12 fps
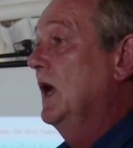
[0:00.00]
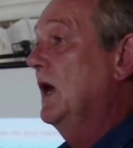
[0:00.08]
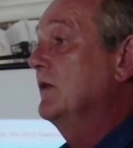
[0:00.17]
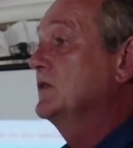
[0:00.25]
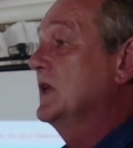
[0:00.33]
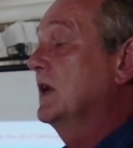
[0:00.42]

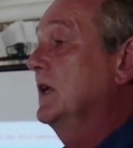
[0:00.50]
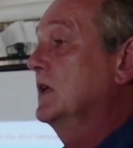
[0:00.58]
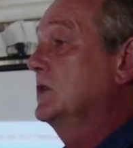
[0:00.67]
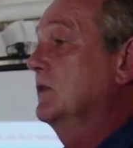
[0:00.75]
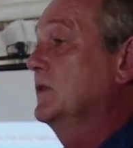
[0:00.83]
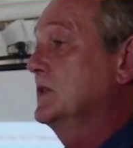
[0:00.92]
out of
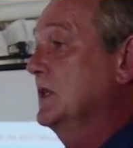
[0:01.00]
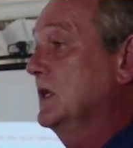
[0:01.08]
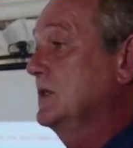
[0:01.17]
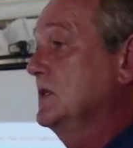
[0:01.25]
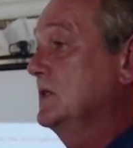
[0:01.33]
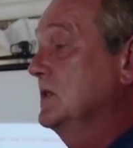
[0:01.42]
psychiatric
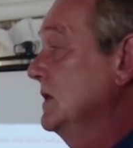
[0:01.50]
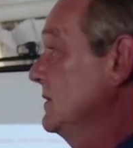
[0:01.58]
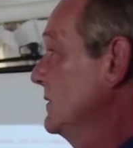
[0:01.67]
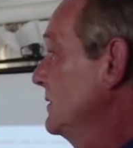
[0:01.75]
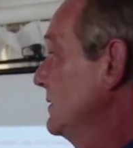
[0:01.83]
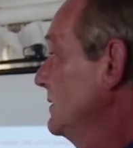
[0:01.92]
facilities
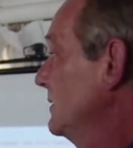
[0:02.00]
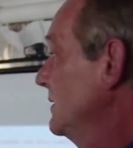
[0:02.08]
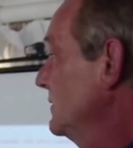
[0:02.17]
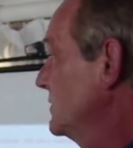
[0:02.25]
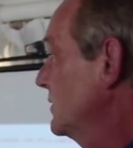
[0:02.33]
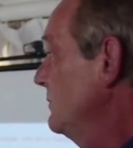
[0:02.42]

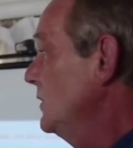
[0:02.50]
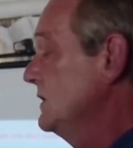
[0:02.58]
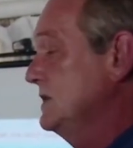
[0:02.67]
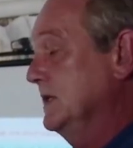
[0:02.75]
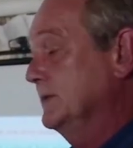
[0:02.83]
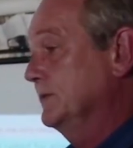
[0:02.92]
into
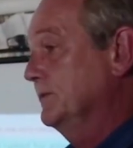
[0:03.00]
community.